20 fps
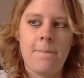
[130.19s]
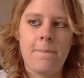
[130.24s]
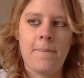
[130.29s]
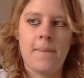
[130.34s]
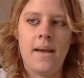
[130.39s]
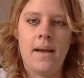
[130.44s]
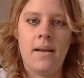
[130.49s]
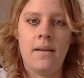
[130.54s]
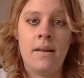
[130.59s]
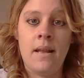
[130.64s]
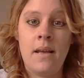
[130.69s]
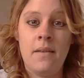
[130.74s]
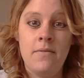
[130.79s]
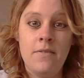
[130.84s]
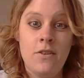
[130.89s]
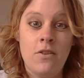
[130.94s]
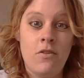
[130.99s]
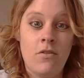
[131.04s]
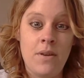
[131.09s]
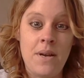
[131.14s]
and left to
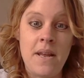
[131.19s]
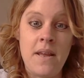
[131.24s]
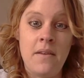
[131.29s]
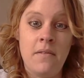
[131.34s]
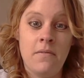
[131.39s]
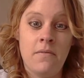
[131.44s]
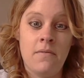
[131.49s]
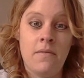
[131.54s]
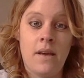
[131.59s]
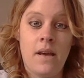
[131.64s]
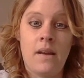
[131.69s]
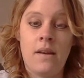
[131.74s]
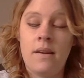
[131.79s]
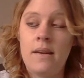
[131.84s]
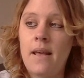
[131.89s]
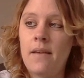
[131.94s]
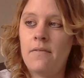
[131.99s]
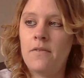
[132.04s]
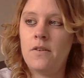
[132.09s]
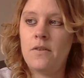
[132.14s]
grieve and
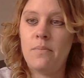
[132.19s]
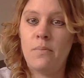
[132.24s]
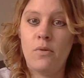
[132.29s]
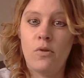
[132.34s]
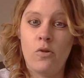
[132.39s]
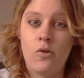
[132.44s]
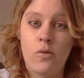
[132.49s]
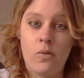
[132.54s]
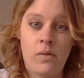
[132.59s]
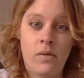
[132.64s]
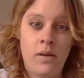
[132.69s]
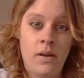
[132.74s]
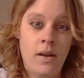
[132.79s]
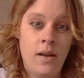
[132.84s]
left to mourn,